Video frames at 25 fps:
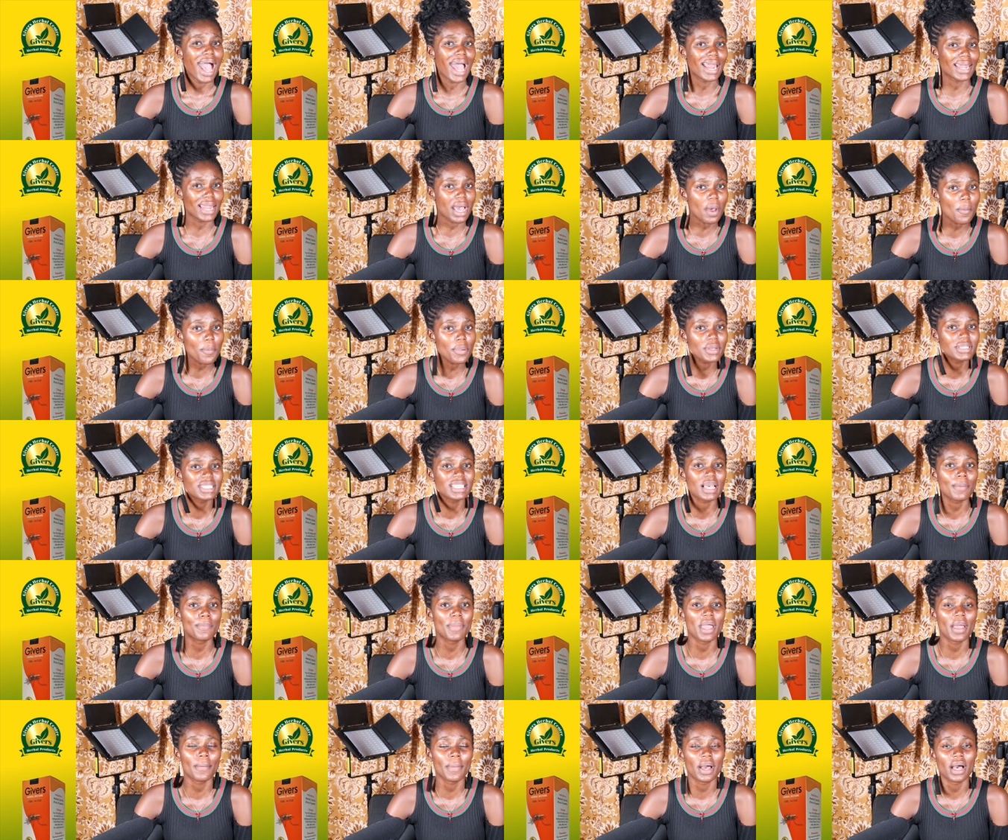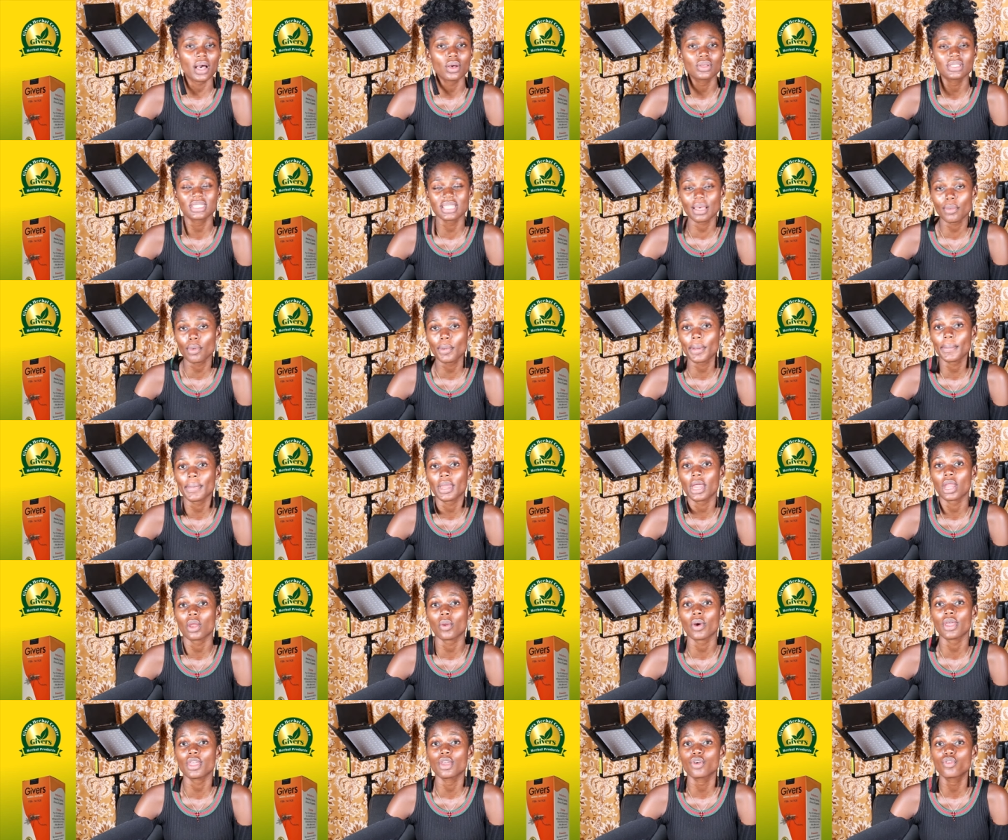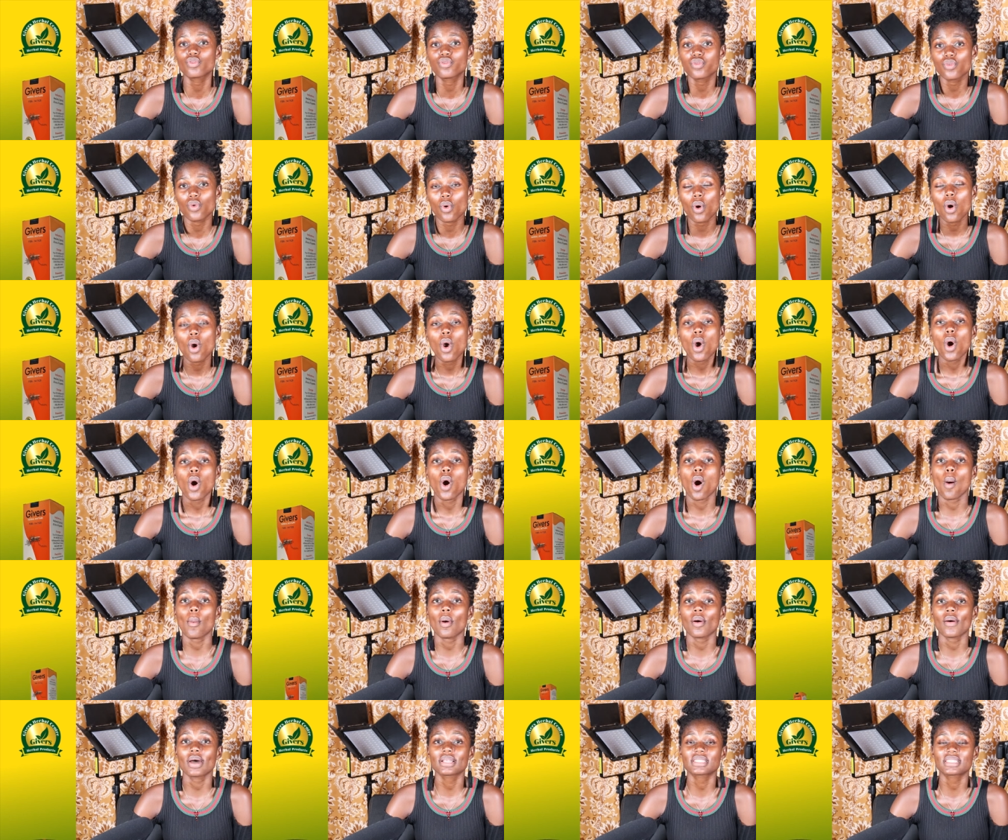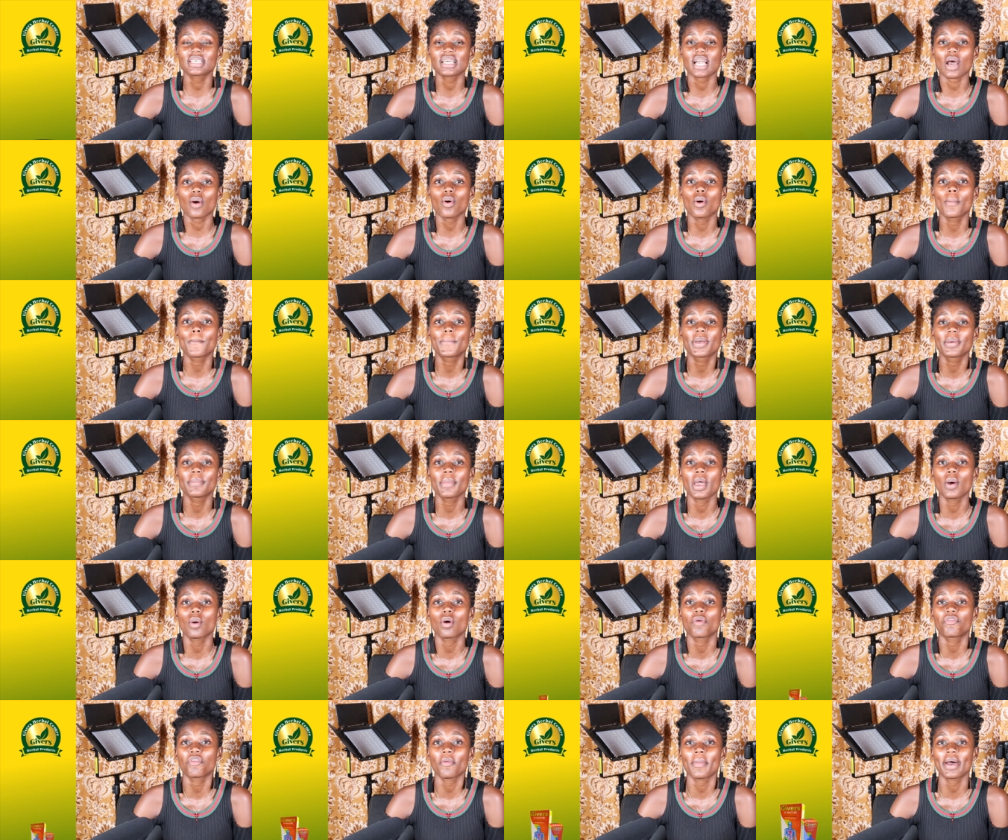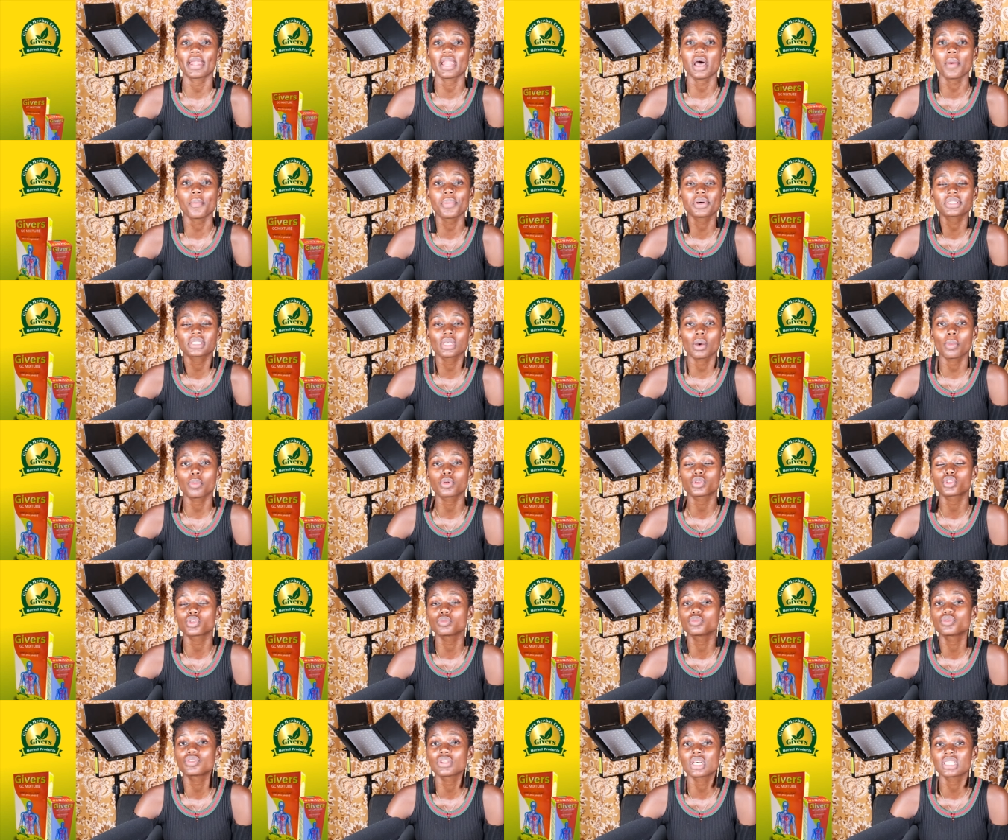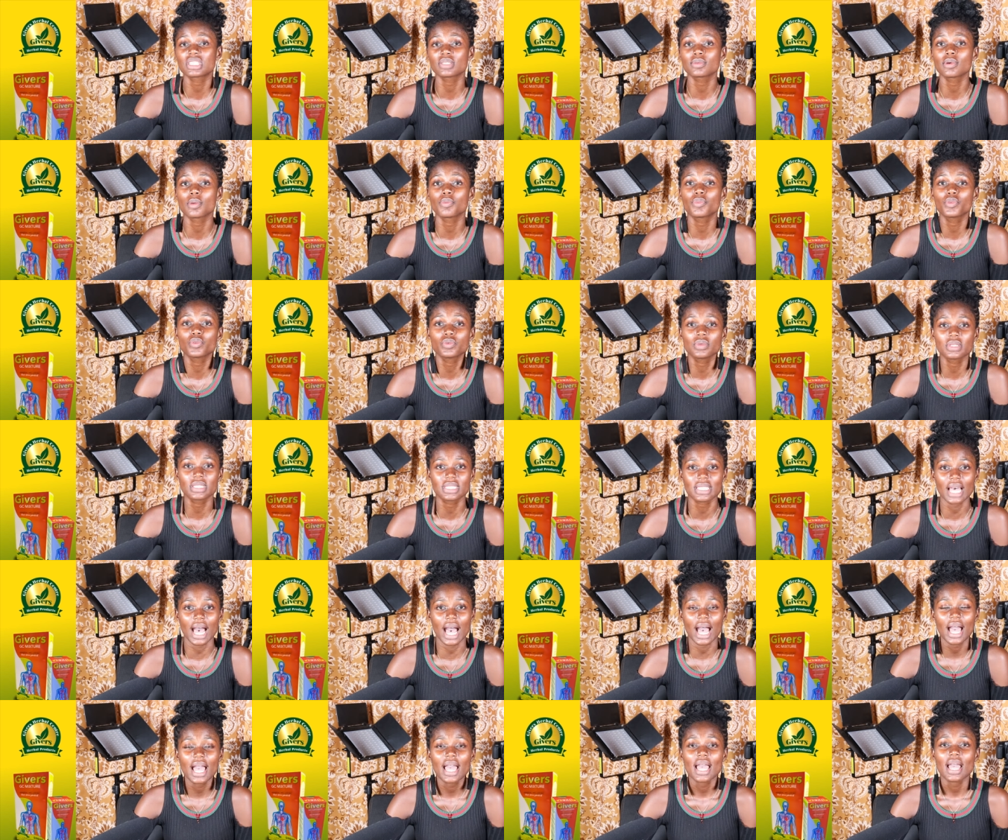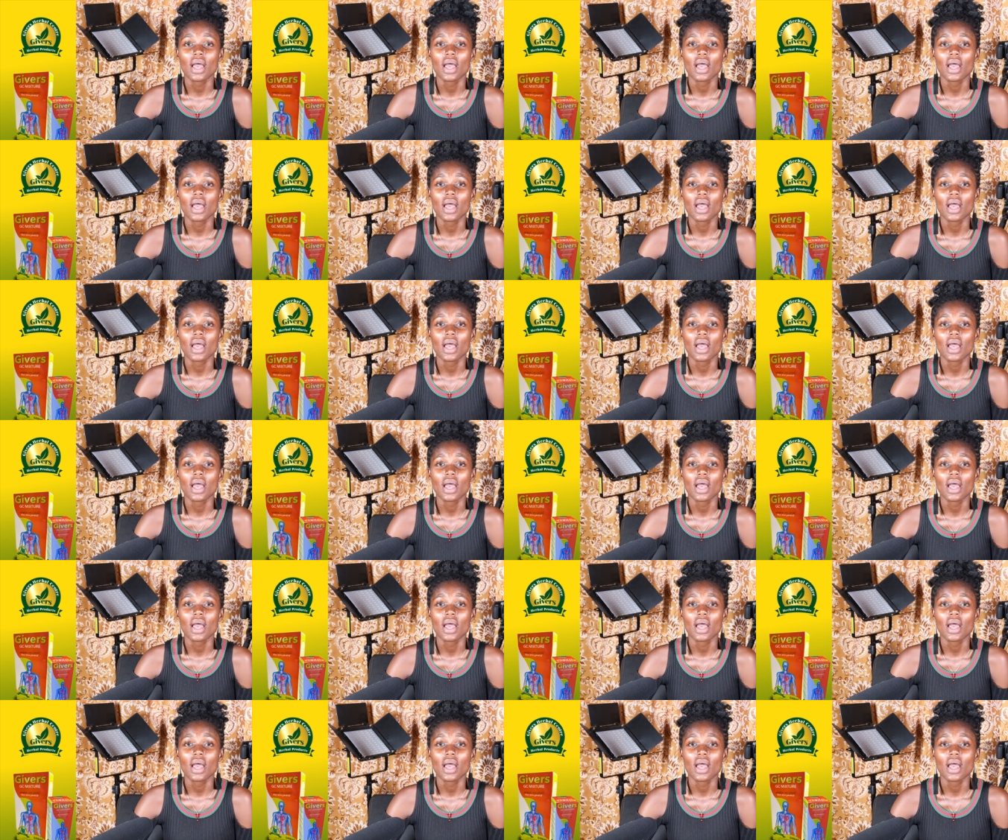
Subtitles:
anan bo se be ma se be ma na no aye kru o ba wa tinga wo mpem e wo for ma na bo se bo so mi no se be bu nsa.